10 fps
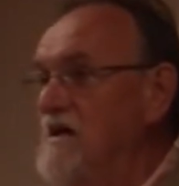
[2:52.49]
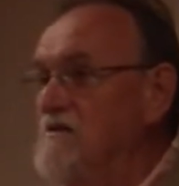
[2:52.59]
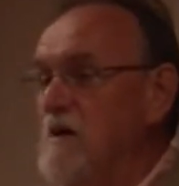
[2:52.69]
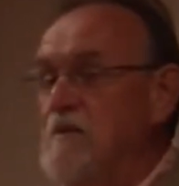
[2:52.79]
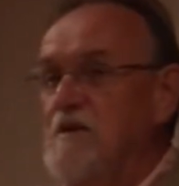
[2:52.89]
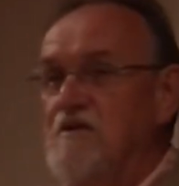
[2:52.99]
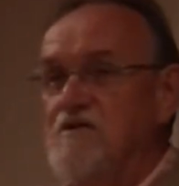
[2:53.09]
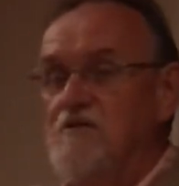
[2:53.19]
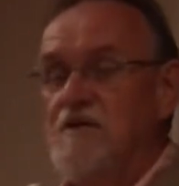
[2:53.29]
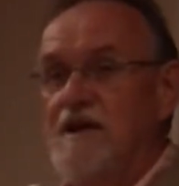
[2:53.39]
So I'm the
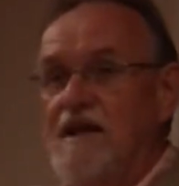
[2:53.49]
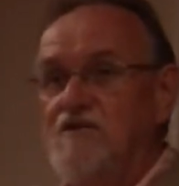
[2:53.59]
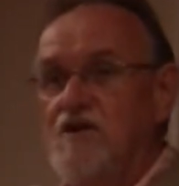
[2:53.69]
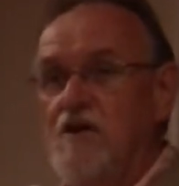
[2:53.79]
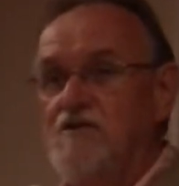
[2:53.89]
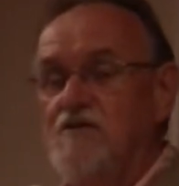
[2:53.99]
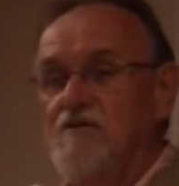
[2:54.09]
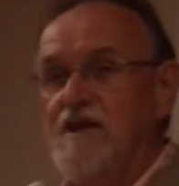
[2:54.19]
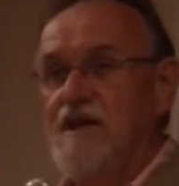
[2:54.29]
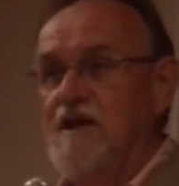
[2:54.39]
Minister in charge of
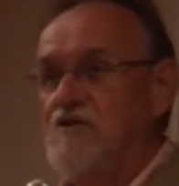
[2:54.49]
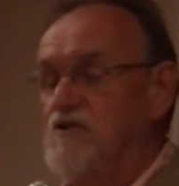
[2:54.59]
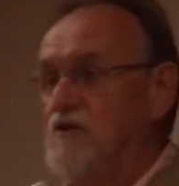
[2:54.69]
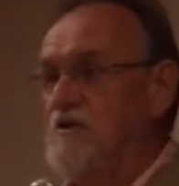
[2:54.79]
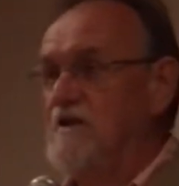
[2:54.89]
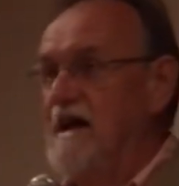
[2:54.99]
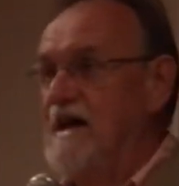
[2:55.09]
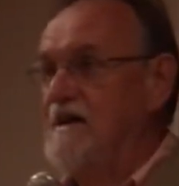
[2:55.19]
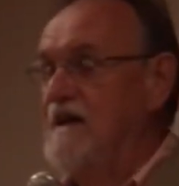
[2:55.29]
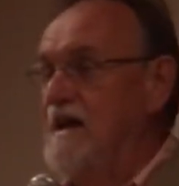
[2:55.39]
the Insurance
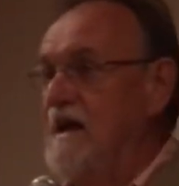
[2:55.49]
Act,